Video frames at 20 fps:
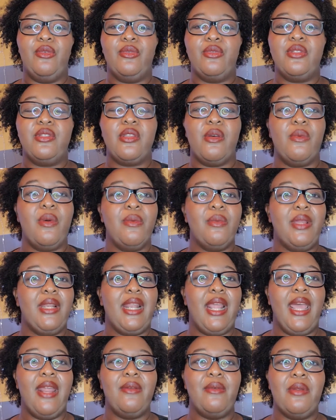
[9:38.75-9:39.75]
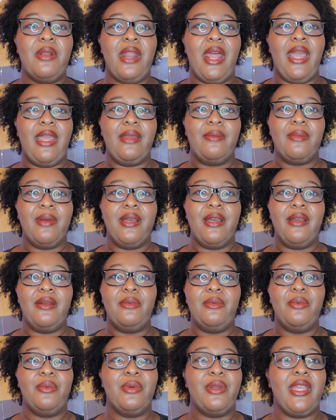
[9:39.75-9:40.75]
so when we land, we're
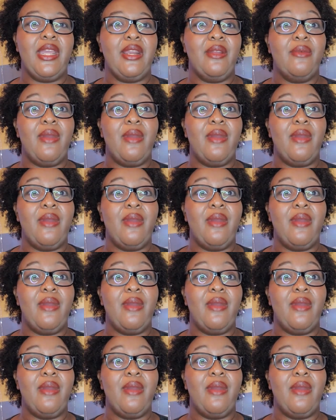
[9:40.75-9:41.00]
we're getting